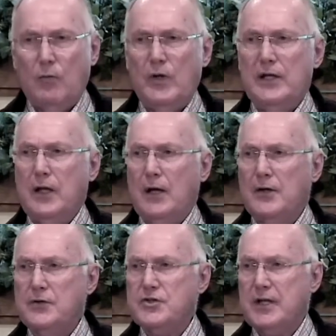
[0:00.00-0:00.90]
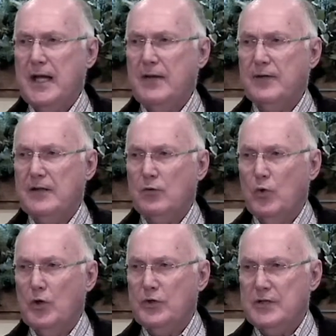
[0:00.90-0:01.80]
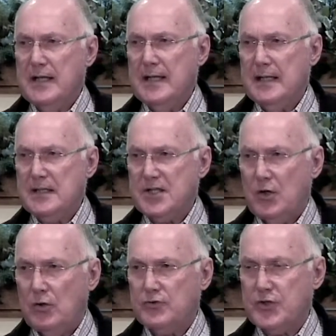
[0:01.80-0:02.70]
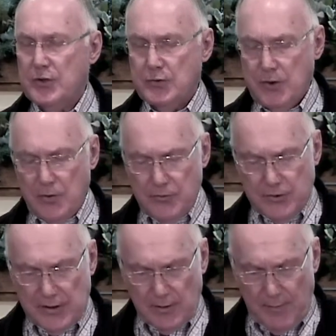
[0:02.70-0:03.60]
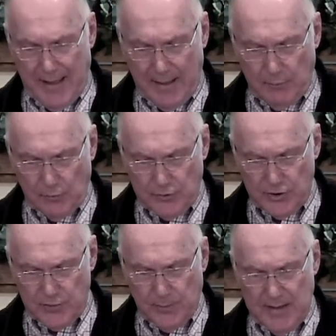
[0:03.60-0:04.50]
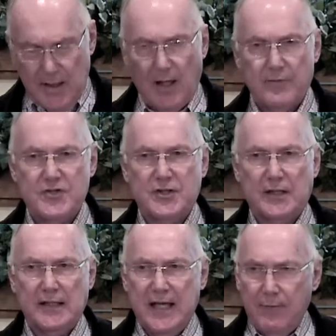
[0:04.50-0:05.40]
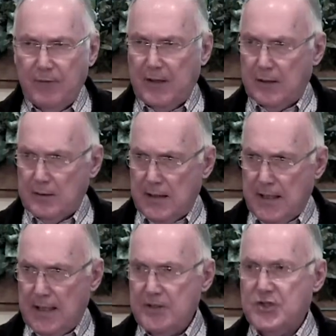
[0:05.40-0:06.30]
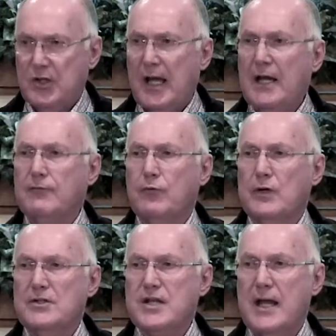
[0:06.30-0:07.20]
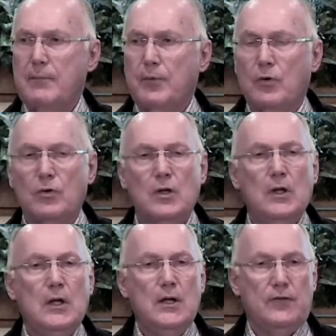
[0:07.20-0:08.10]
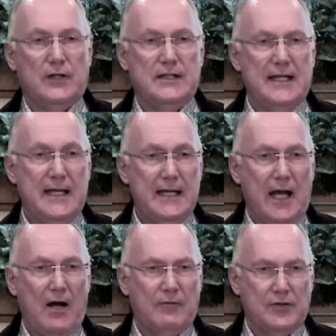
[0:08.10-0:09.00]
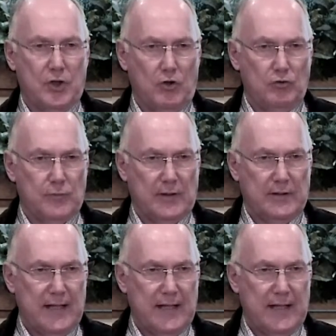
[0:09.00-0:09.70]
We understand that the word day is also used in the Bible to speak of significant days, like, for example, the Day of Atonement.